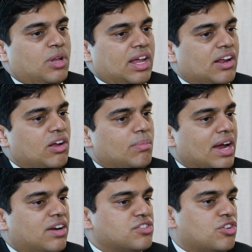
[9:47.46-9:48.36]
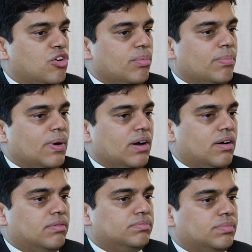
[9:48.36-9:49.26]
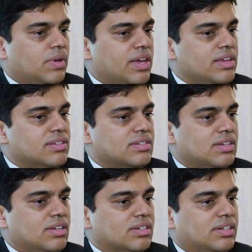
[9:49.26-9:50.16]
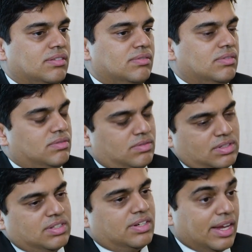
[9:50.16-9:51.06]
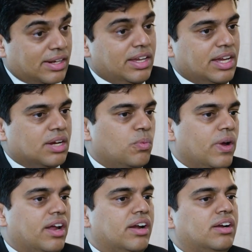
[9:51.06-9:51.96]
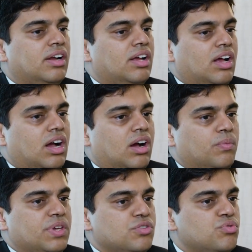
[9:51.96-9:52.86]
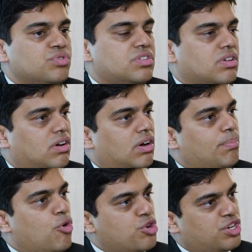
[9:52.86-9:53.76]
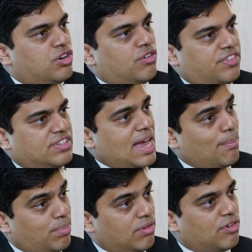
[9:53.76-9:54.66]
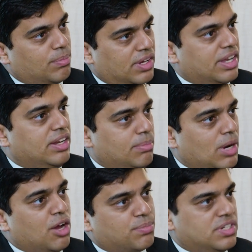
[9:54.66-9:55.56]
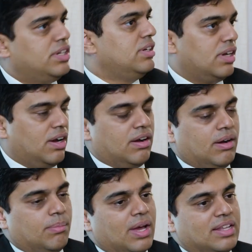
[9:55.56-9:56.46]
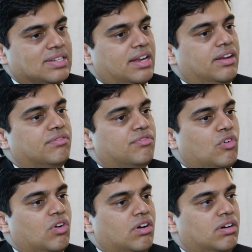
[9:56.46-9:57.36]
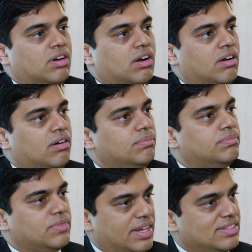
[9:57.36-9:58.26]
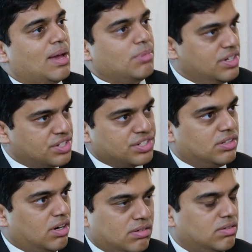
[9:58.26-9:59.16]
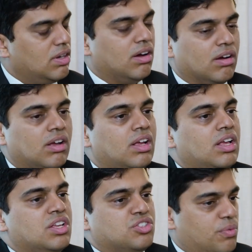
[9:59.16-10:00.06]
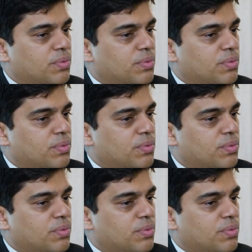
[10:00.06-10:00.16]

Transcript: molecular microscope is a technique where we use a portion of the sample from the kidney biopsy and send it for examination. So